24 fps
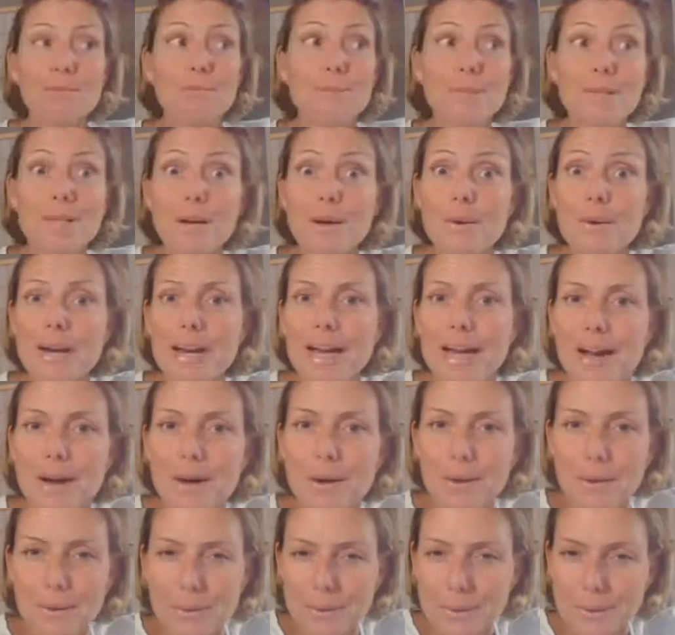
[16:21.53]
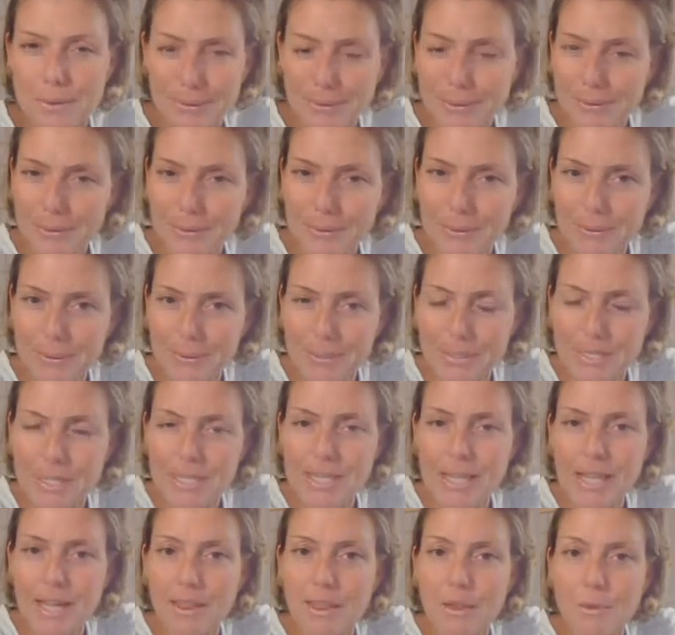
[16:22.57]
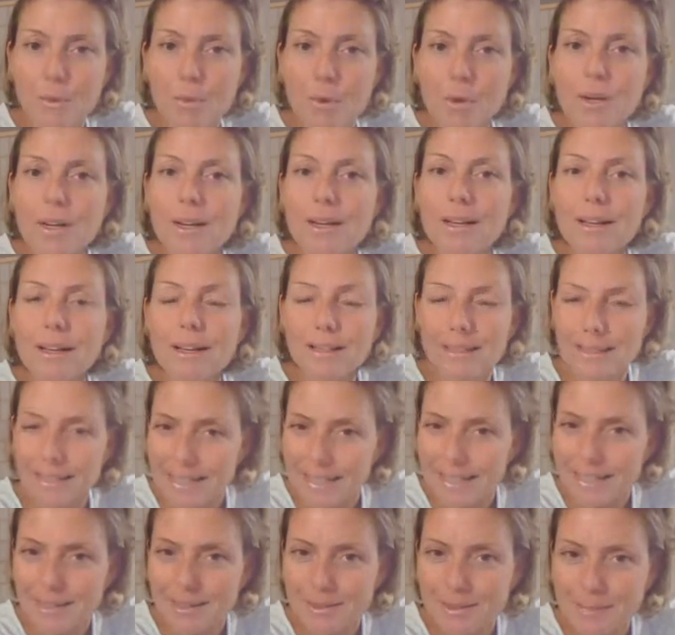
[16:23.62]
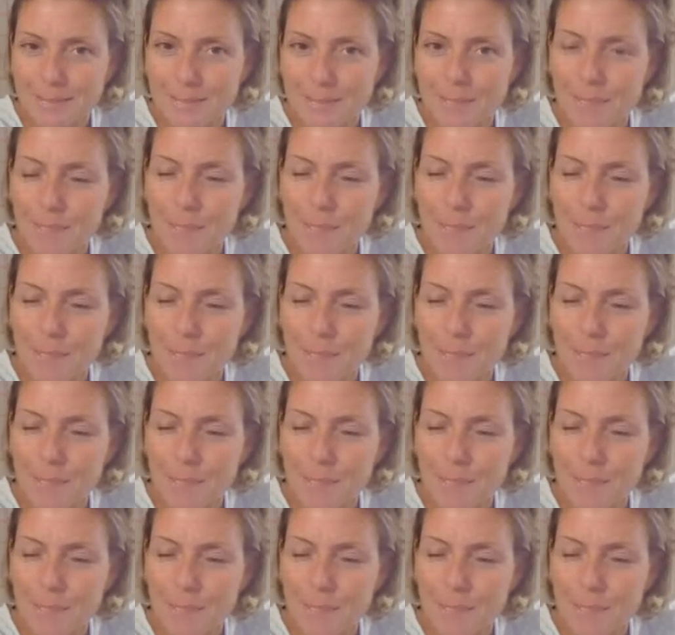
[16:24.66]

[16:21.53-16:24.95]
blow it out, say the word clear.